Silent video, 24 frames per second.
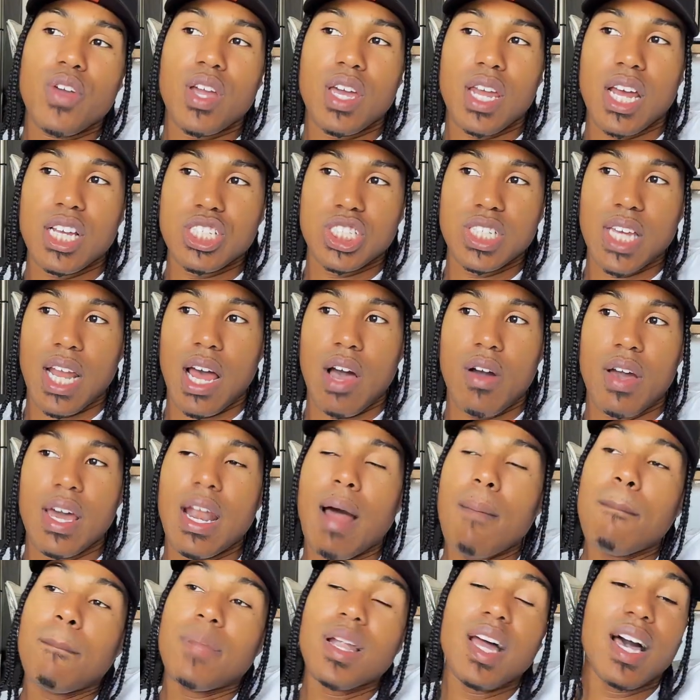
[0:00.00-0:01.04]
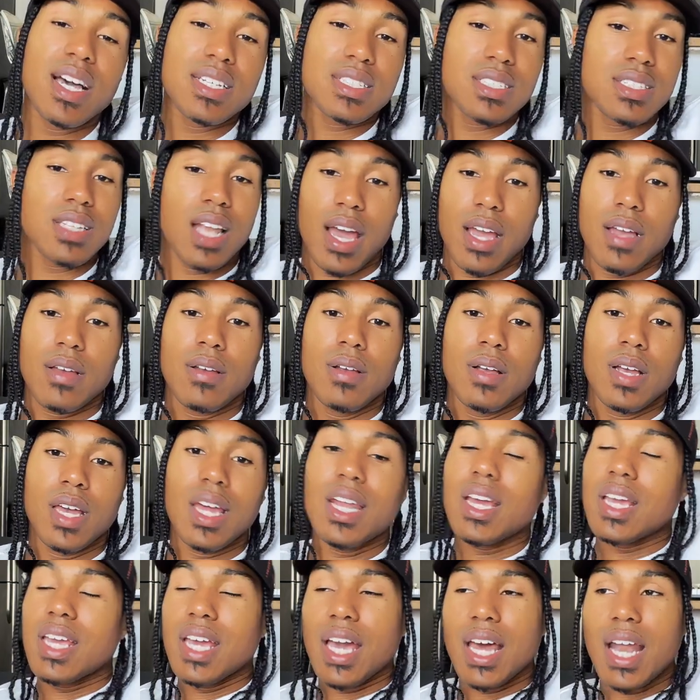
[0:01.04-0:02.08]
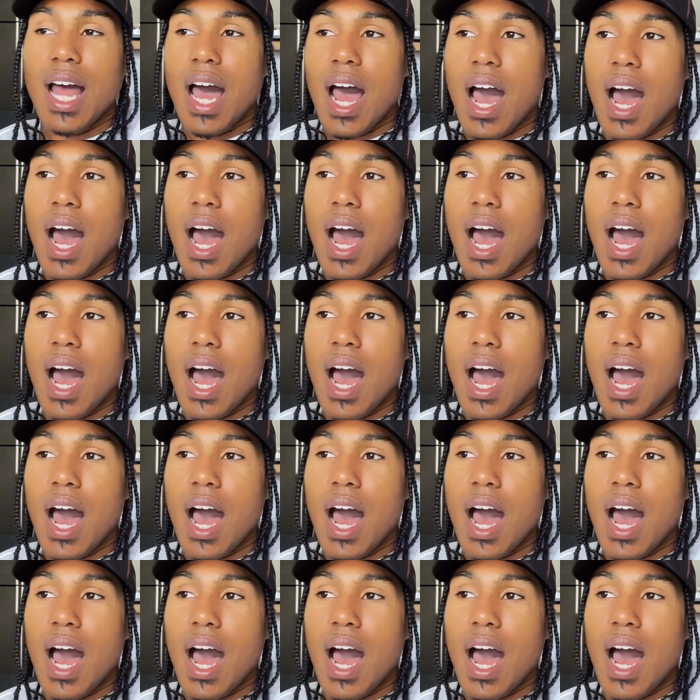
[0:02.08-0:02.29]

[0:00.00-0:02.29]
But if I could figure that shit out, and I'm blessed,